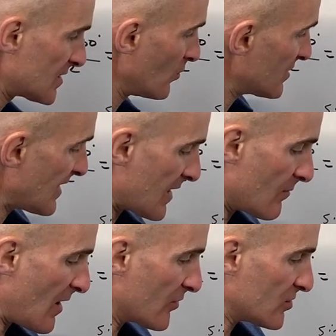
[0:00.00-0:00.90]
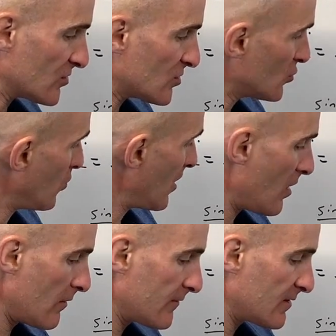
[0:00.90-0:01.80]
see, what does that come out to? So
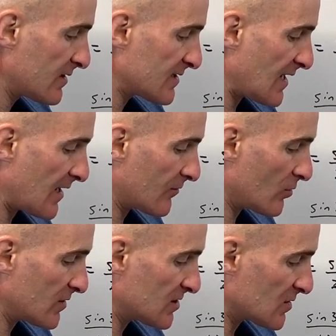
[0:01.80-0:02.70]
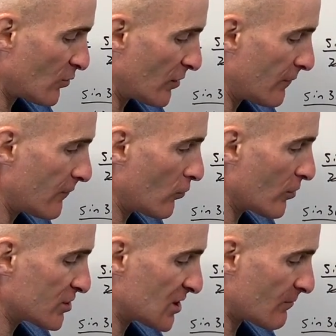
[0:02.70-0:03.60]
twelve sine of twenty-six point
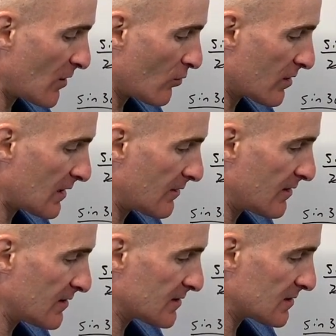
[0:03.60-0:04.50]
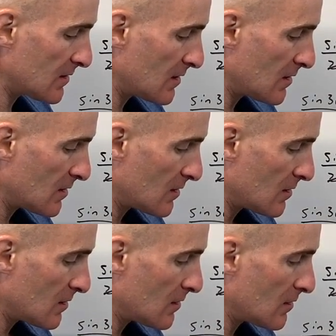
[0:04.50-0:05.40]
four, check my work on this,
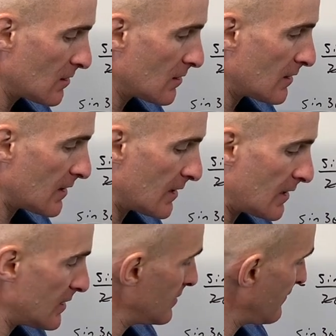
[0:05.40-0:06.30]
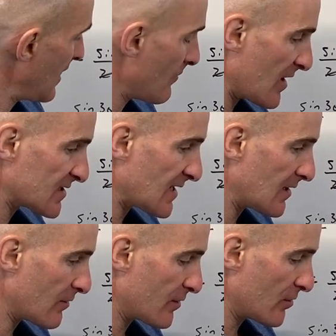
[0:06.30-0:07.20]
uh, divided by
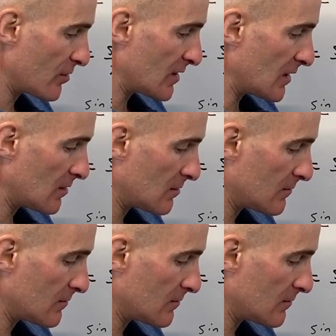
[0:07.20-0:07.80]
sine of thirty.